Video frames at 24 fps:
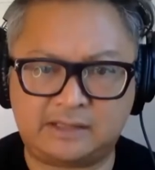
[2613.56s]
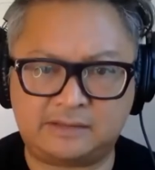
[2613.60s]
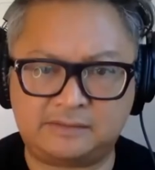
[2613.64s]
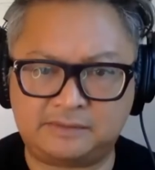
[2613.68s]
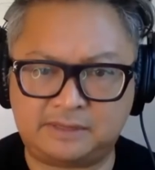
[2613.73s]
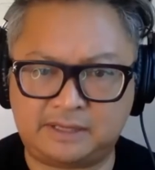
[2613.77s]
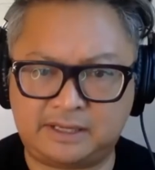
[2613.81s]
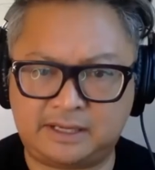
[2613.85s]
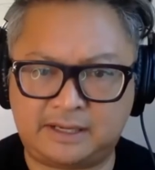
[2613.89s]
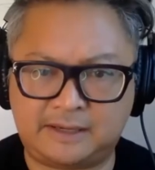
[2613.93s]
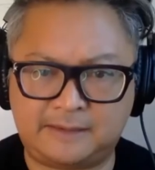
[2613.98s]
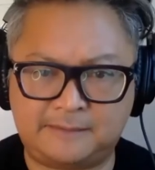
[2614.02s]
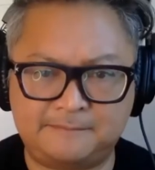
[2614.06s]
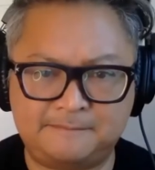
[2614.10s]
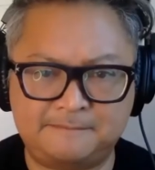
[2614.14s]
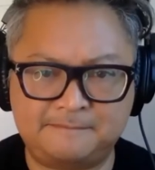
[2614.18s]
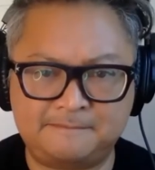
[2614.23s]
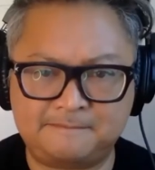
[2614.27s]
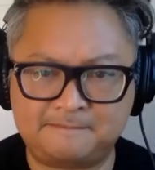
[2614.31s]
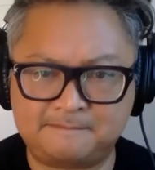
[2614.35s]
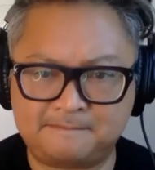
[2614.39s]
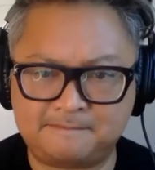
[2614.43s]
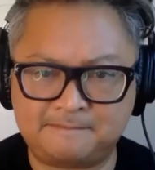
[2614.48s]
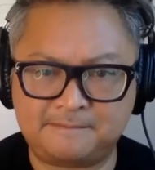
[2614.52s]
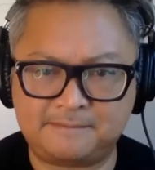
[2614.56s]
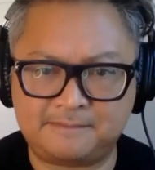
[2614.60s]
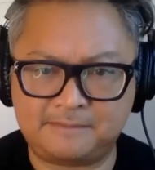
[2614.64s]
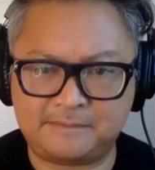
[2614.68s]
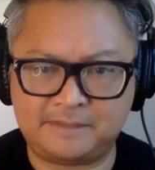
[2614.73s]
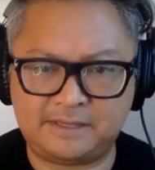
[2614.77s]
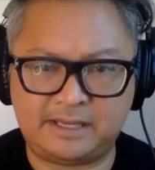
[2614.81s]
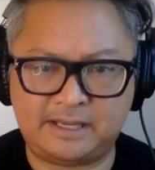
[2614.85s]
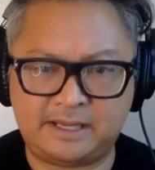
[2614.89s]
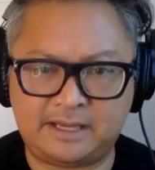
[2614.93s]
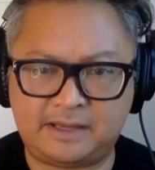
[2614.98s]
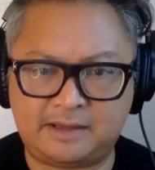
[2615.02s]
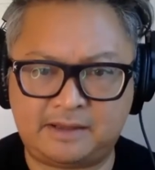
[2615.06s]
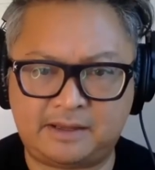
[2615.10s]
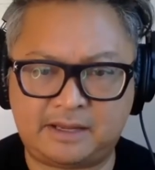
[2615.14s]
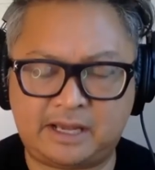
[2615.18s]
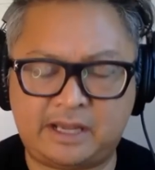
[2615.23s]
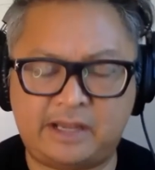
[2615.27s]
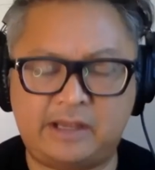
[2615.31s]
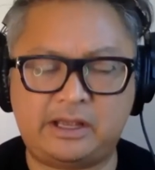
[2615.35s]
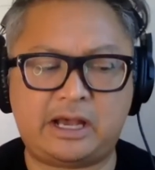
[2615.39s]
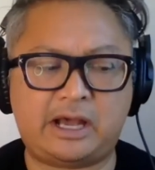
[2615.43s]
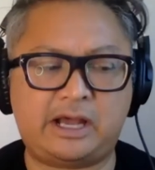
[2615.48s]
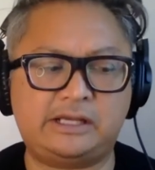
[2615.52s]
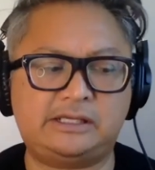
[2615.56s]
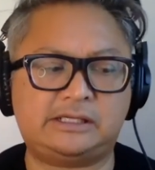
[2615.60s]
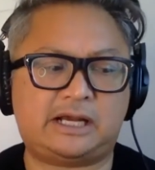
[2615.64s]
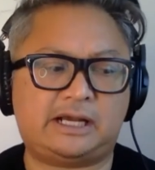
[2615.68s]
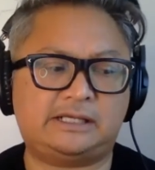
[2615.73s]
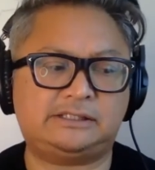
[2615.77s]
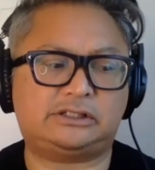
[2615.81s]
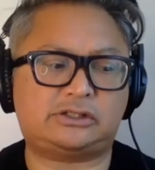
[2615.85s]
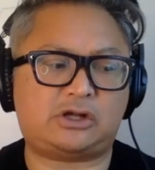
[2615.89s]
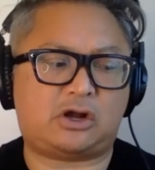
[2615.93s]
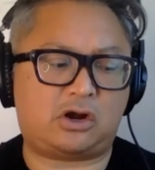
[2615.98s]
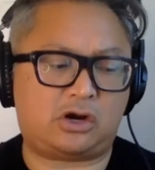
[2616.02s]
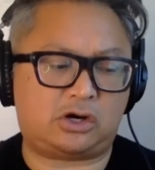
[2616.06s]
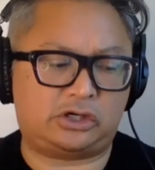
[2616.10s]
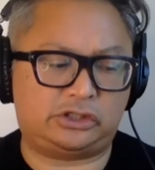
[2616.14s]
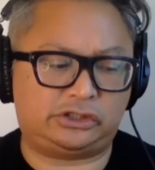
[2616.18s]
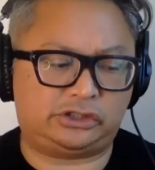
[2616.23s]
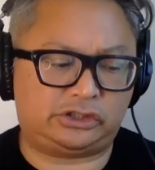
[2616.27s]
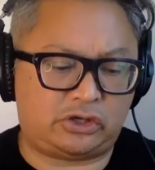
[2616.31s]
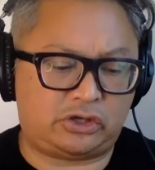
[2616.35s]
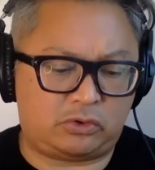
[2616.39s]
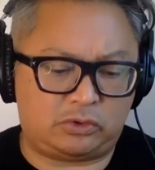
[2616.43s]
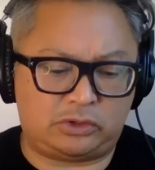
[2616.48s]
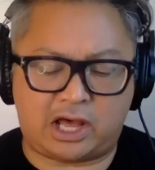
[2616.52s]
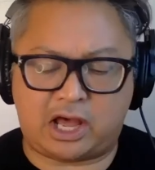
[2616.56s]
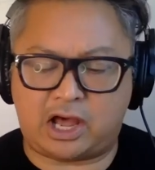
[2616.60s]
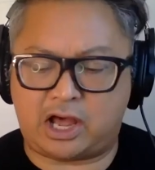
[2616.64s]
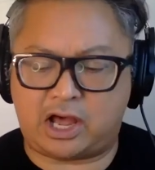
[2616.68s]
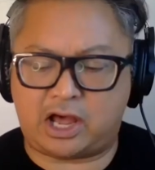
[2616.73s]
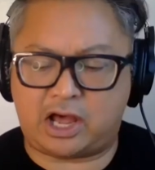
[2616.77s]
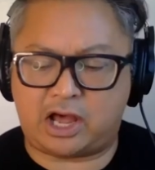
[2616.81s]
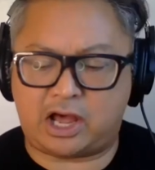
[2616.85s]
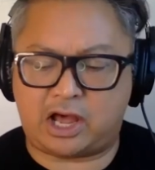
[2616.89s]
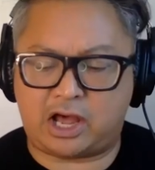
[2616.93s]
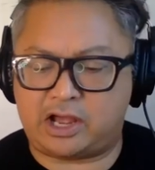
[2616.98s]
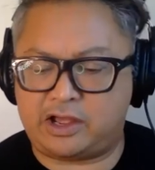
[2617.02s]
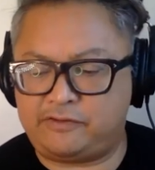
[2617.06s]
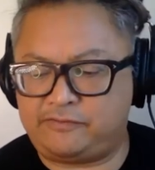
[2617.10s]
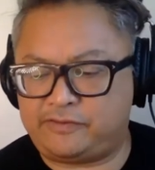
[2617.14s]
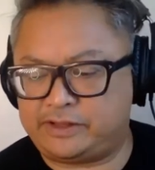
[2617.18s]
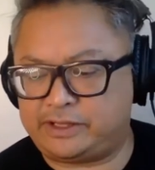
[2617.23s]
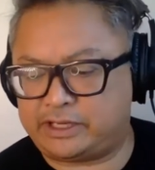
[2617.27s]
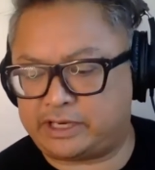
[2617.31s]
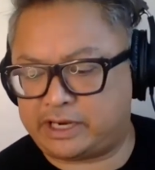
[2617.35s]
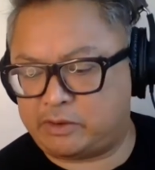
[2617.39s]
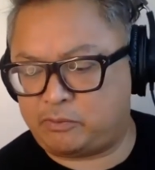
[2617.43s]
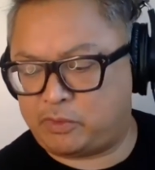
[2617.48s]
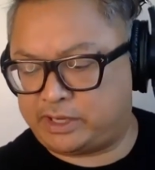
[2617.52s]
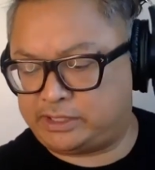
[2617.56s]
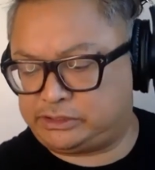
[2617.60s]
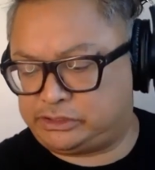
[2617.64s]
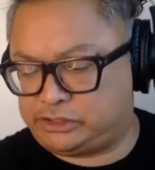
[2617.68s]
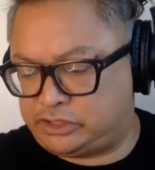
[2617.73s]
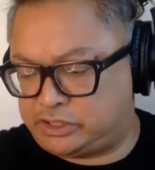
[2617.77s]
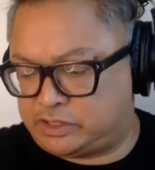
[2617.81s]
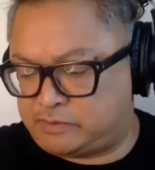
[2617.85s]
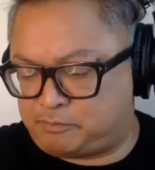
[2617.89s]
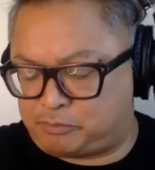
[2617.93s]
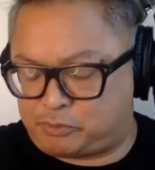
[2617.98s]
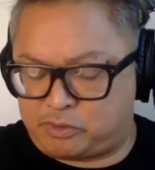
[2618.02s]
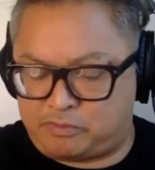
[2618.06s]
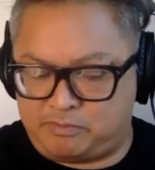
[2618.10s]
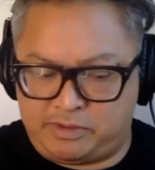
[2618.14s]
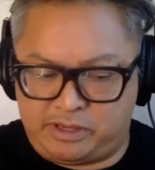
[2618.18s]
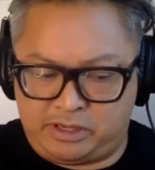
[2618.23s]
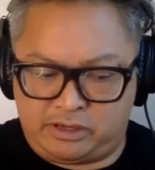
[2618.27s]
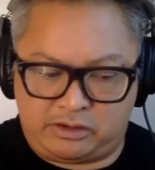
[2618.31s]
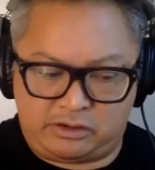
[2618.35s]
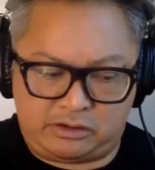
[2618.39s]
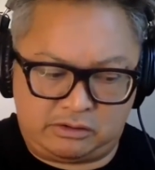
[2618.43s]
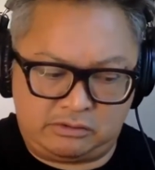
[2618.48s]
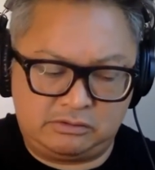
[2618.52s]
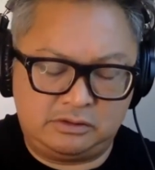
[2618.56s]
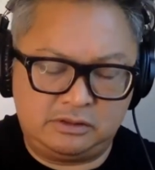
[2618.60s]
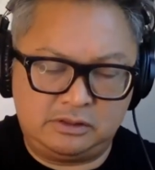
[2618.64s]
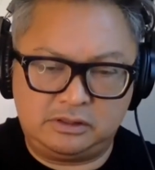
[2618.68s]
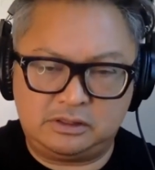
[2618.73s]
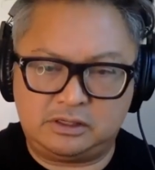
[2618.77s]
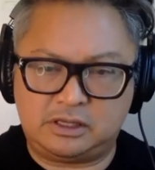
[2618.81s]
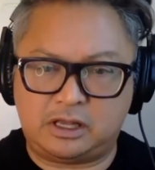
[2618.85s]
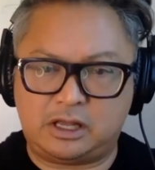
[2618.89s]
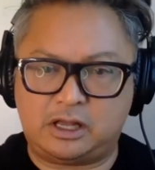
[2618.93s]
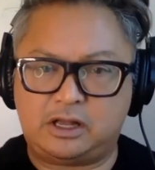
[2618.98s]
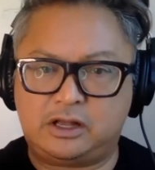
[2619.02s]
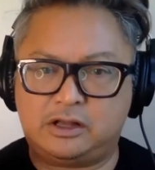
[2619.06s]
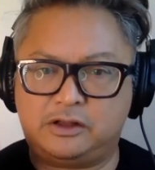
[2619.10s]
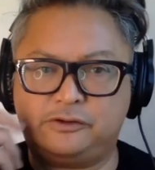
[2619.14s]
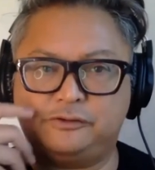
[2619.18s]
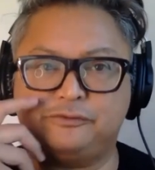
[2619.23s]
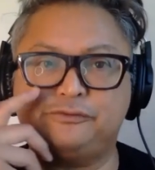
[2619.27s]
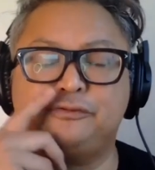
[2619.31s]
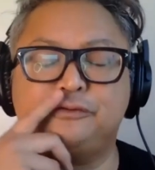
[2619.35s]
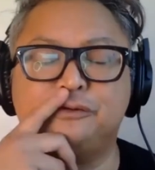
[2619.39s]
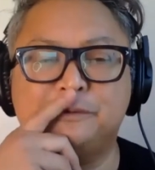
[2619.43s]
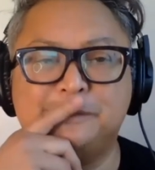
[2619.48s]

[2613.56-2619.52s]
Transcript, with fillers: mm-hmm. yeah. Yeah. I, I I saw her show live and then I went to the premiere of